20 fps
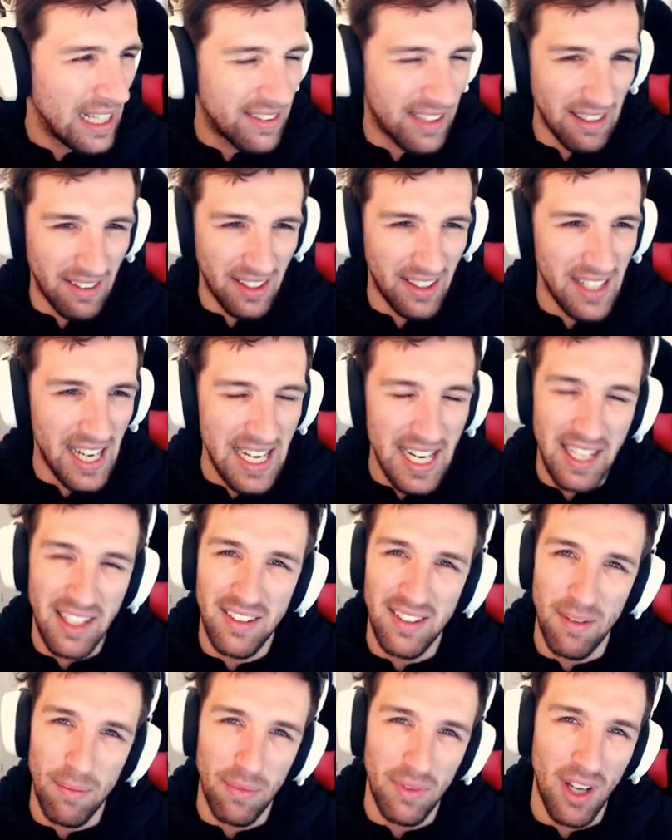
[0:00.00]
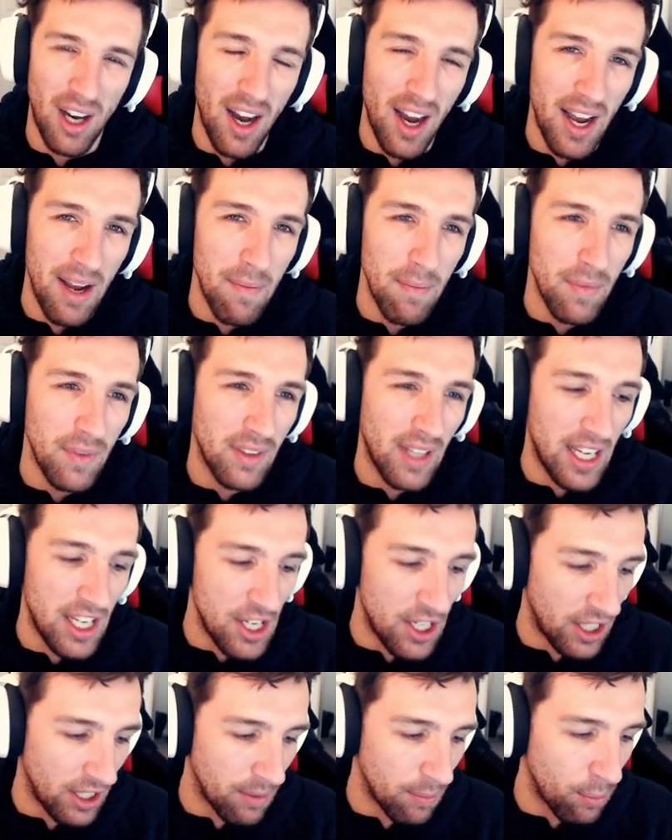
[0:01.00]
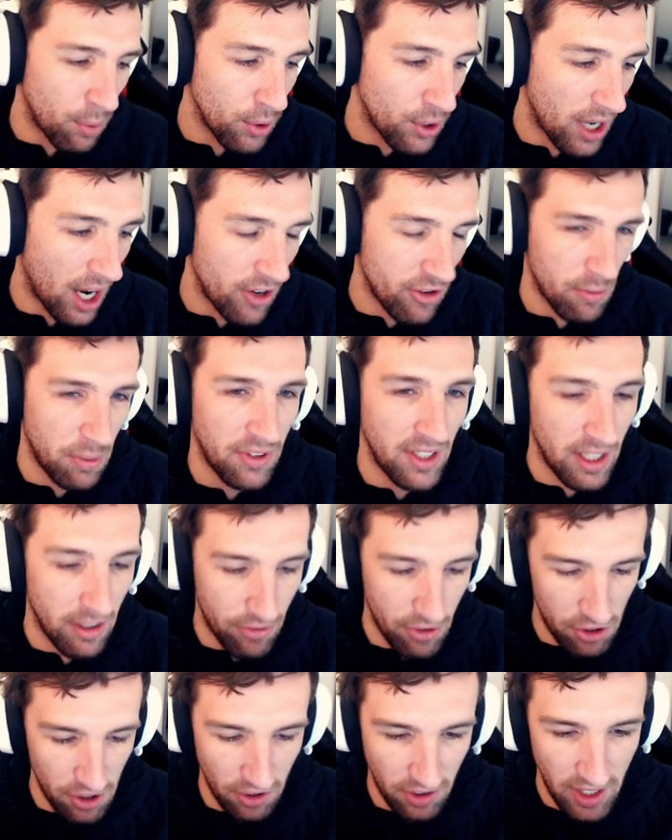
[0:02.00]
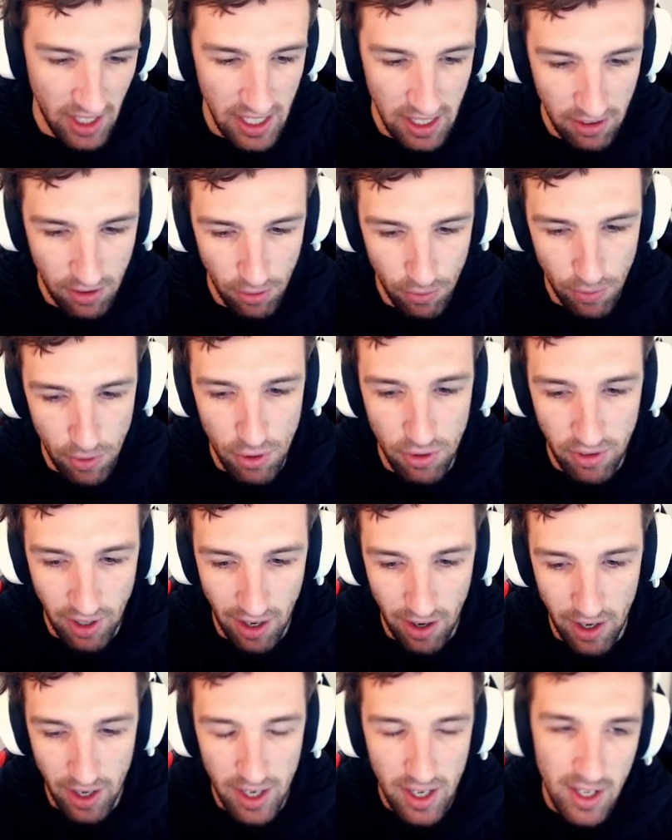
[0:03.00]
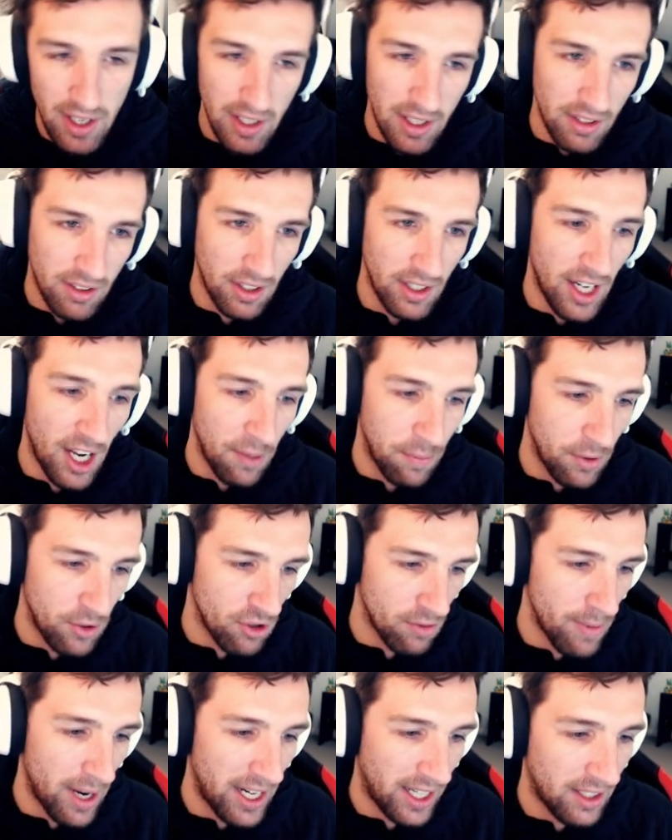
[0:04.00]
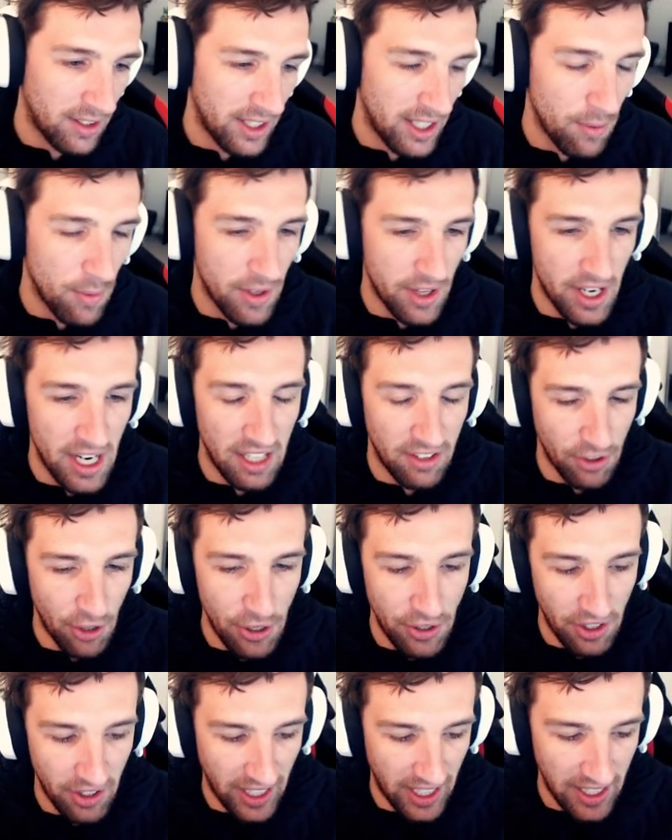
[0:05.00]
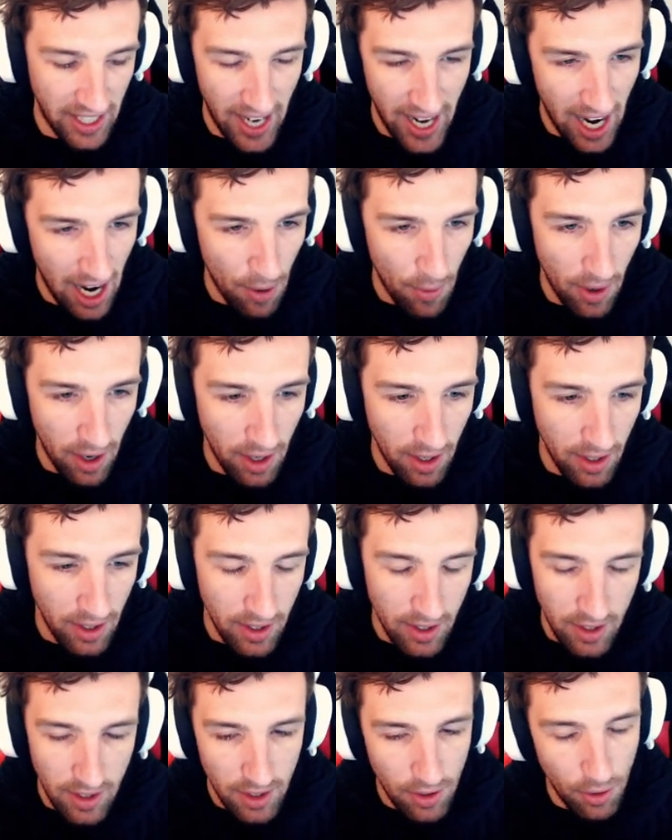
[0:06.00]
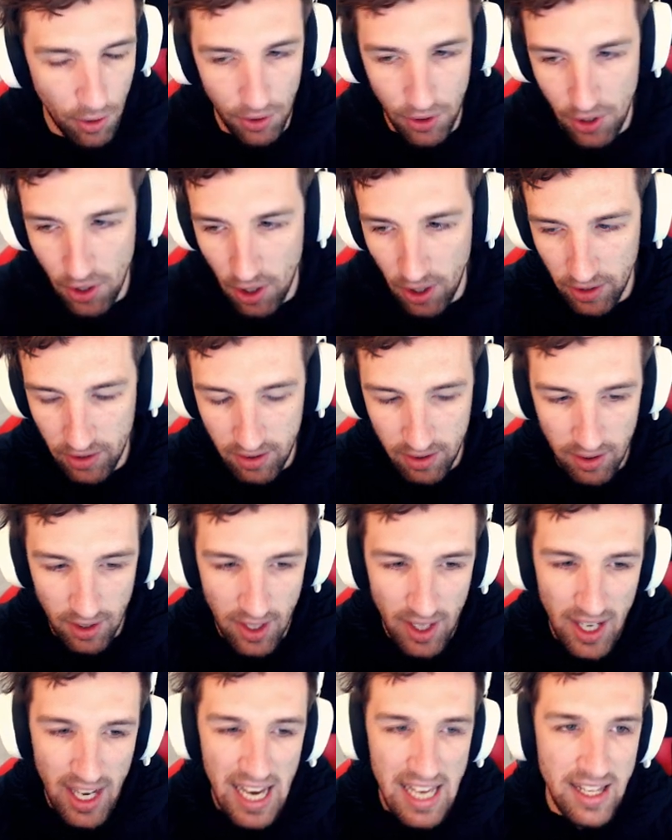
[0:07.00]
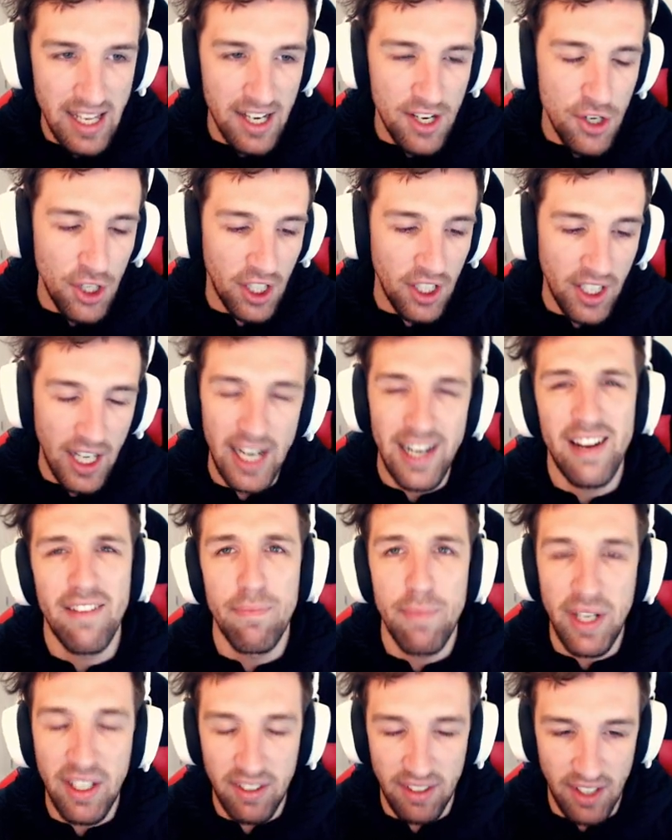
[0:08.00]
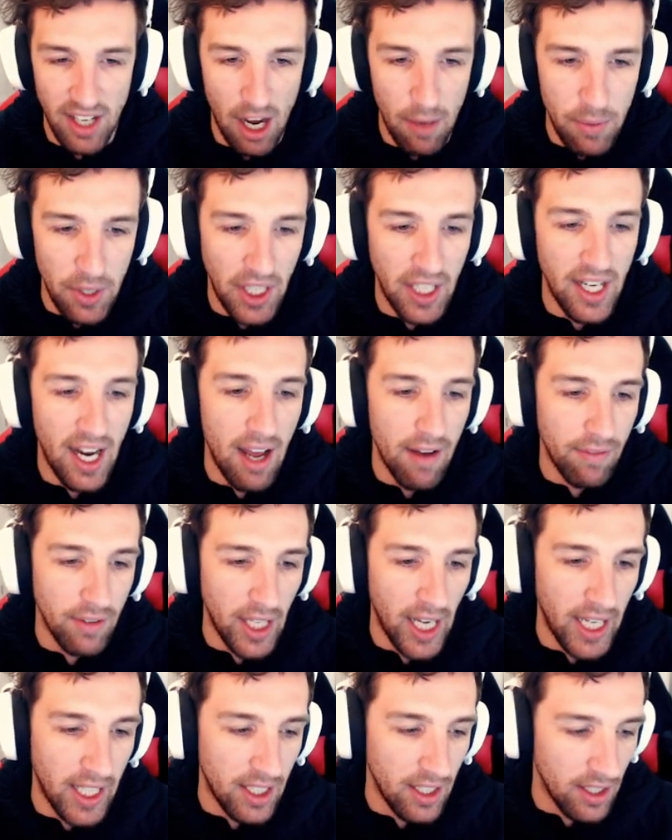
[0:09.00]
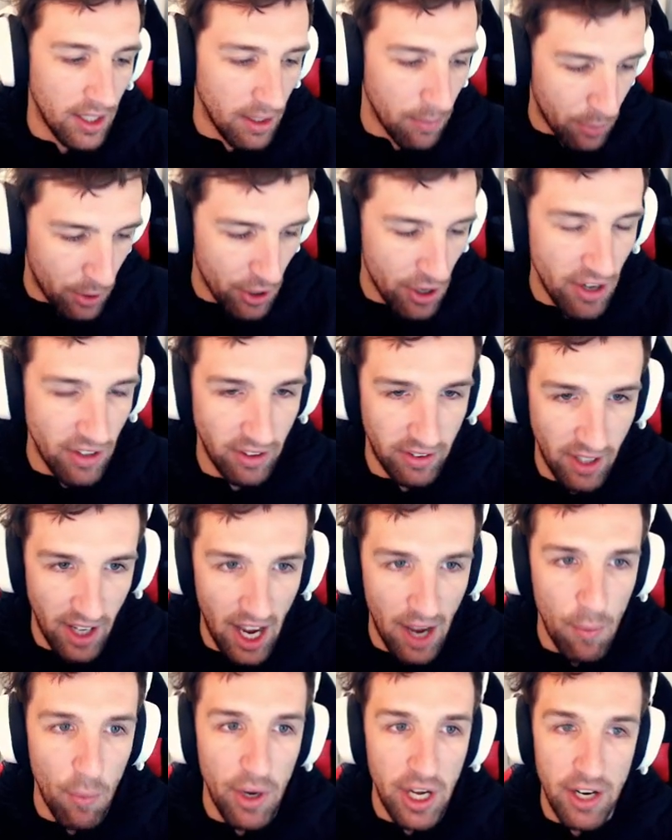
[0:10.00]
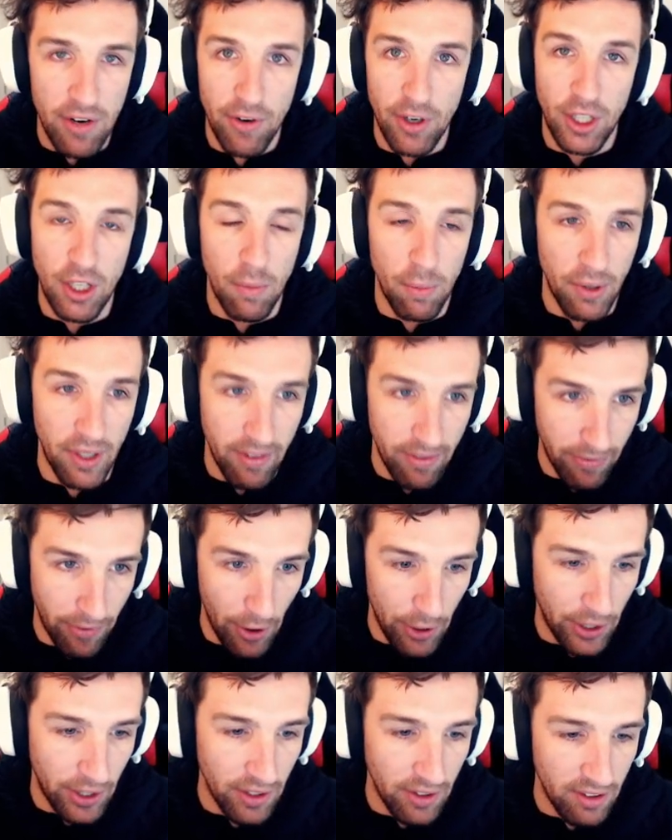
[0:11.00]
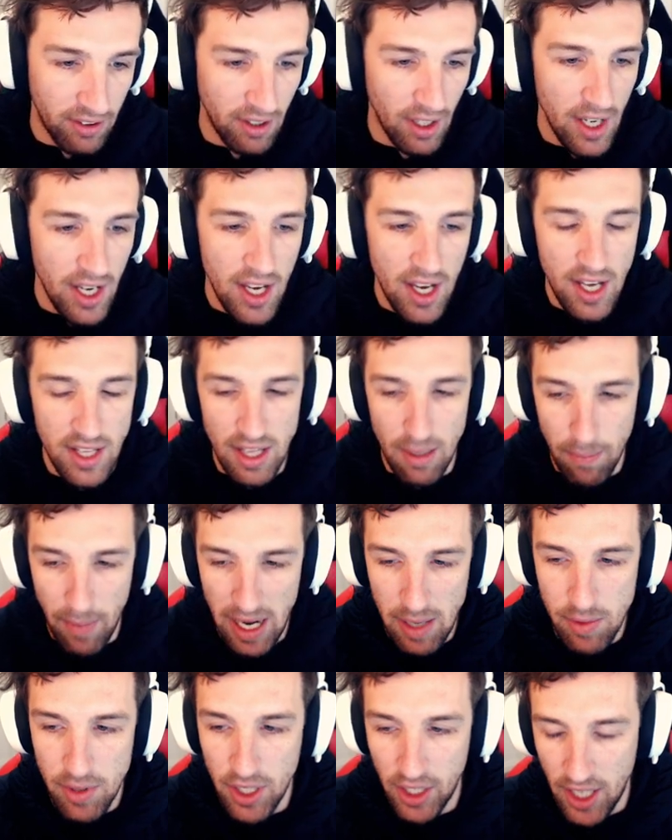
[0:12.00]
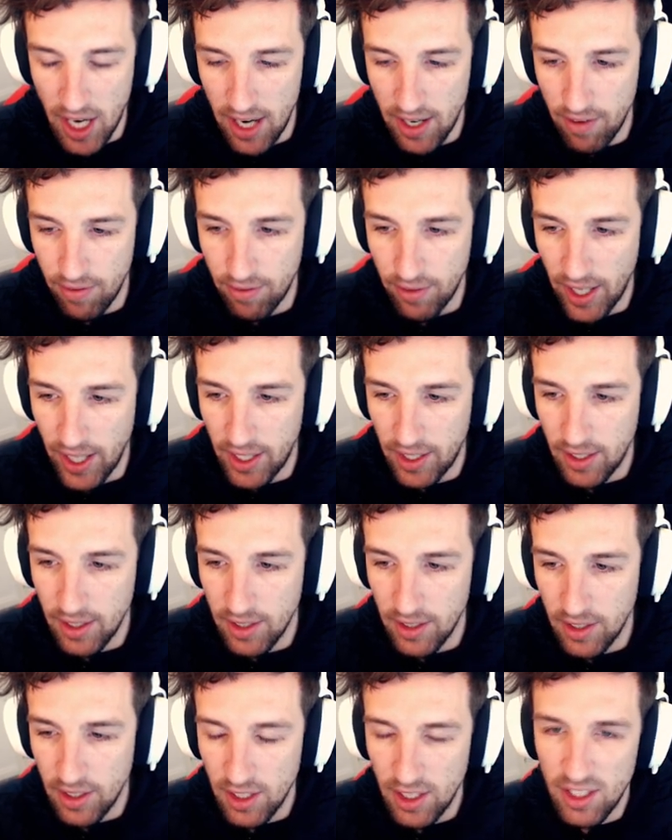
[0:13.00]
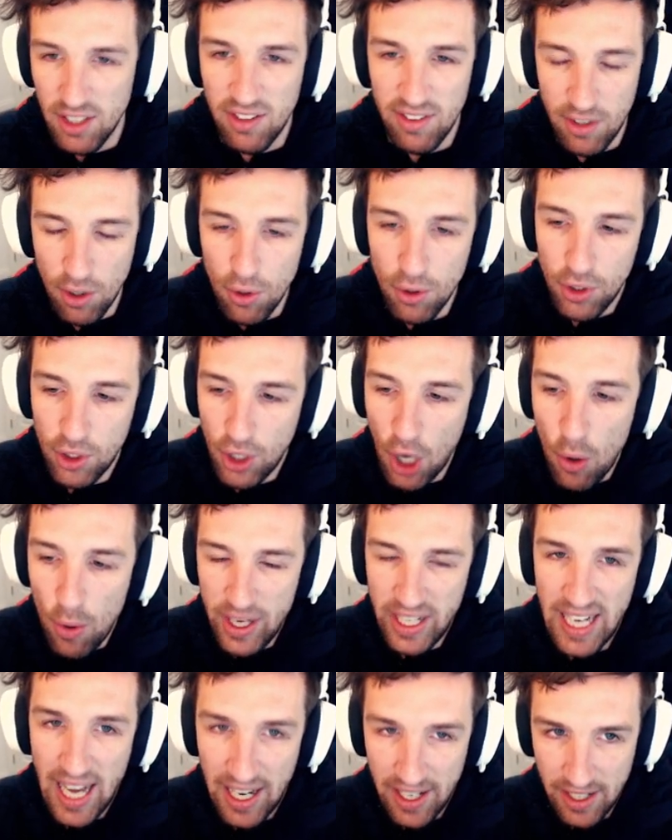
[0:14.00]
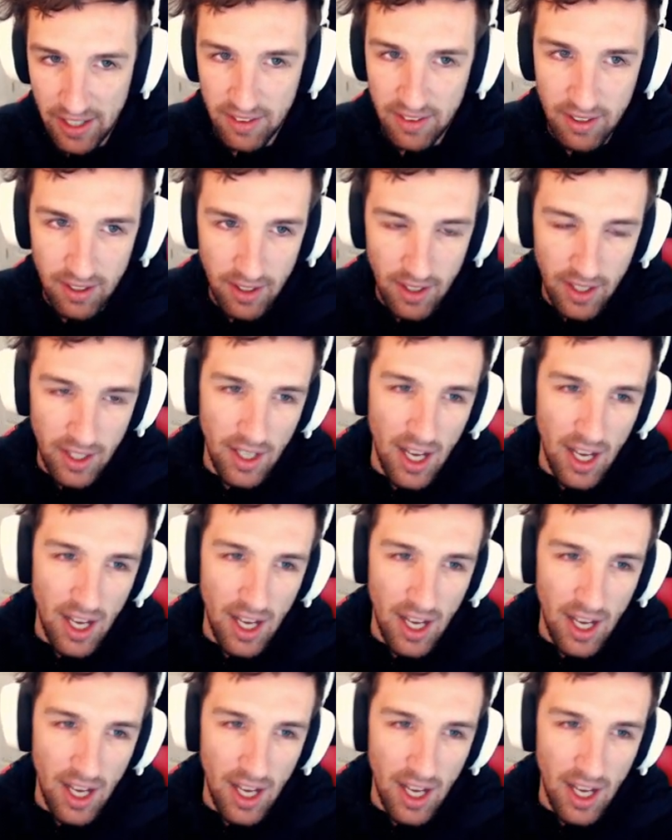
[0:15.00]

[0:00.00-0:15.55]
Designating some time that you can put 100% efficiency into Runeterra It's going to help you dramatically, whether that's only like an hour or not. And then you can kind of mix it up. You can have like periods of time where you're in complete focus, and then maybe you're kind of like still going at it.